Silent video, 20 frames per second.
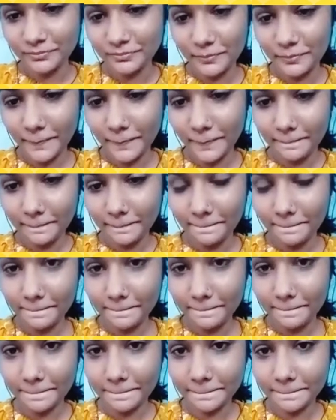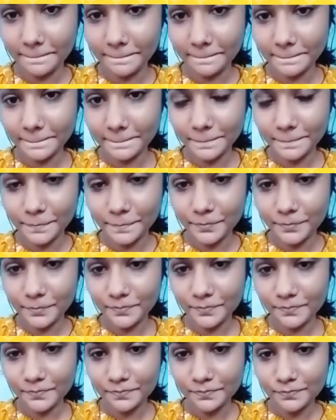
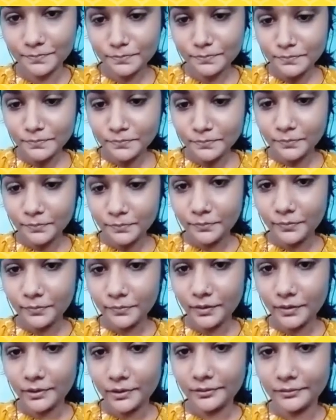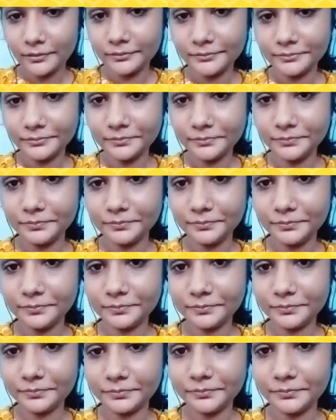
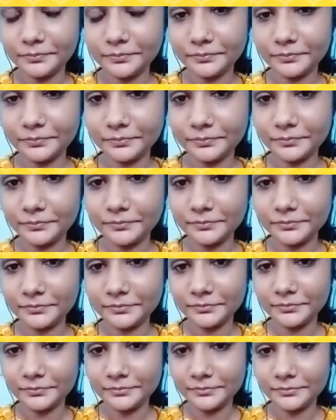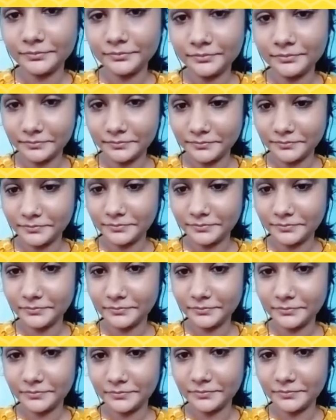
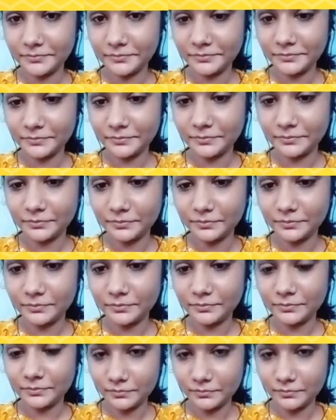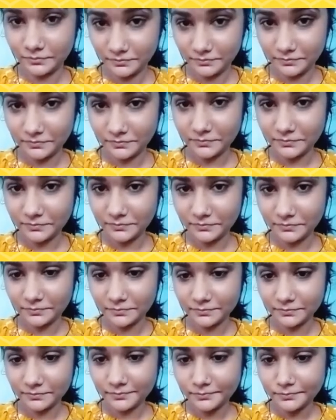(not speaking)